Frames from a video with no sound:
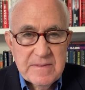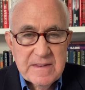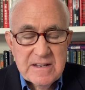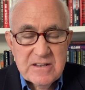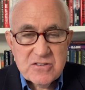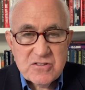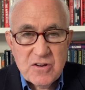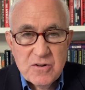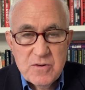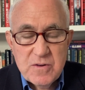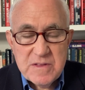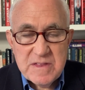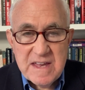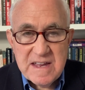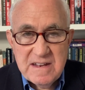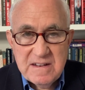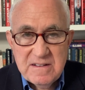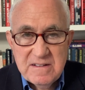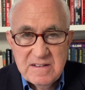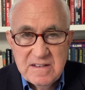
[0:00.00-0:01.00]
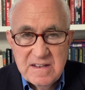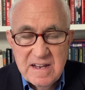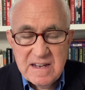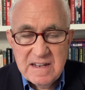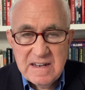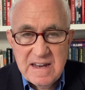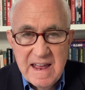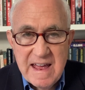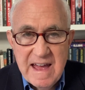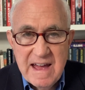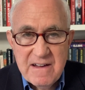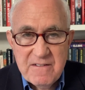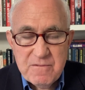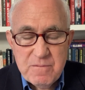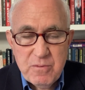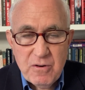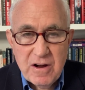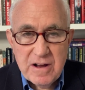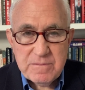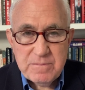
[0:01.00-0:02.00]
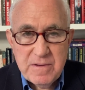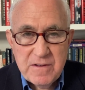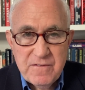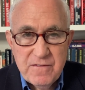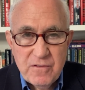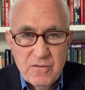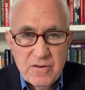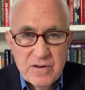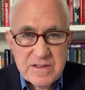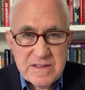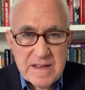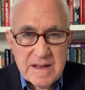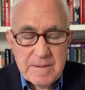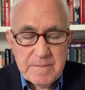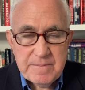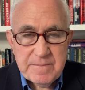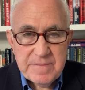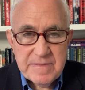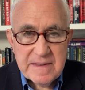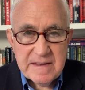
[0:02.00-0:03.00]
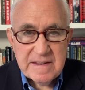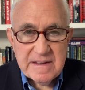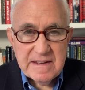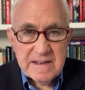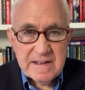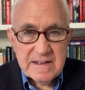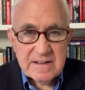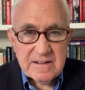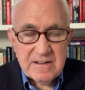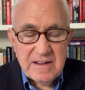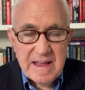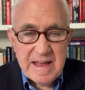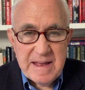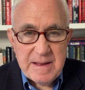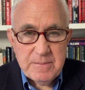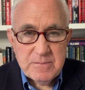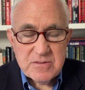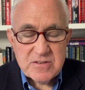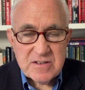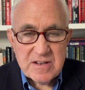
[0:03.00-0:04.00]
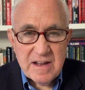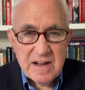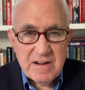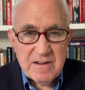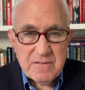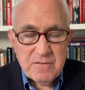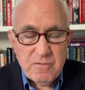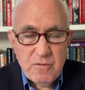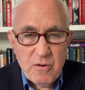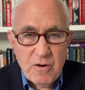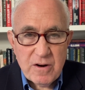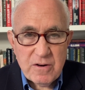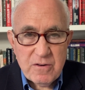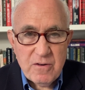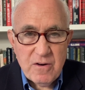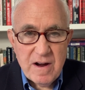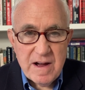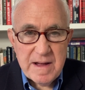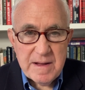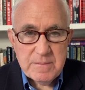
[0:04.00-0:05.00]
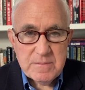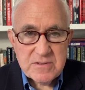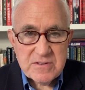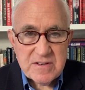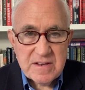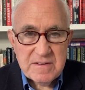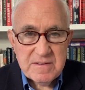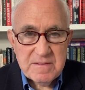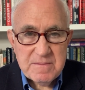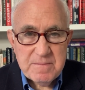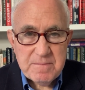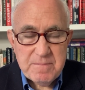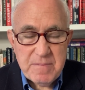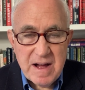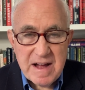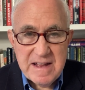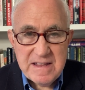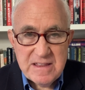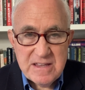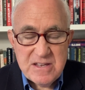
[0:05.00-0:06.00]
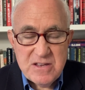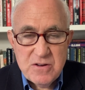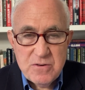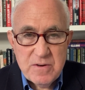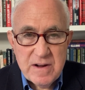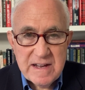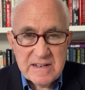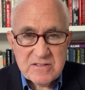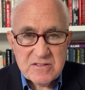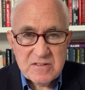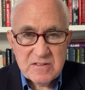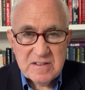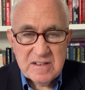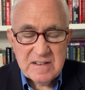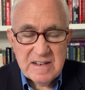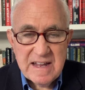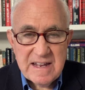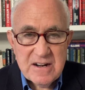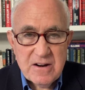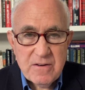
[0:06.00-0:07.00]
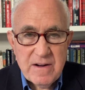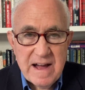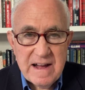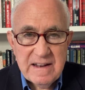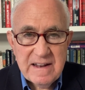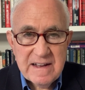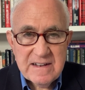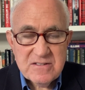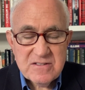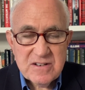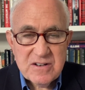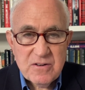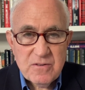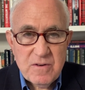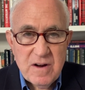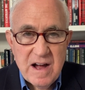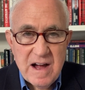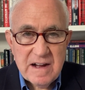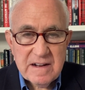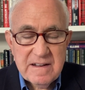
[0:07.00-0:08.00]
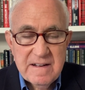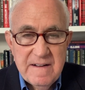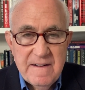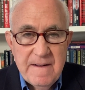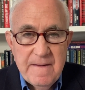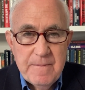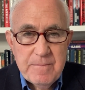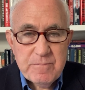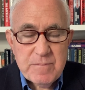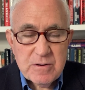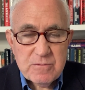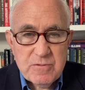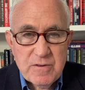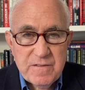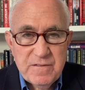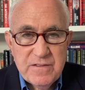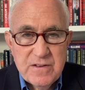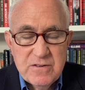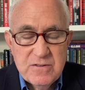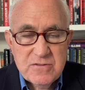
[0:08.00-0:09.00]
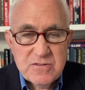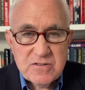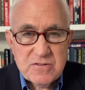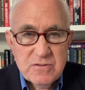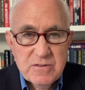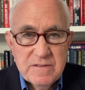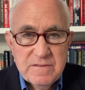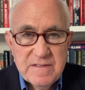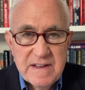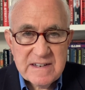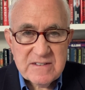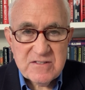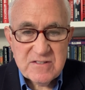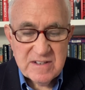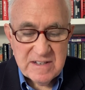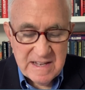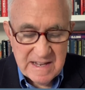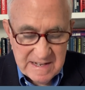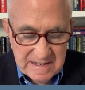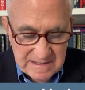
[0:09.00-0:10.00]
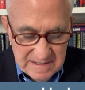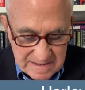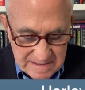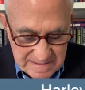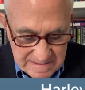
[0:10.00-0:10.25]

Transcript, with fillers: So they did have brought before them claims of war crimes by the US and the NATO allies in Iraq but refused to investigate.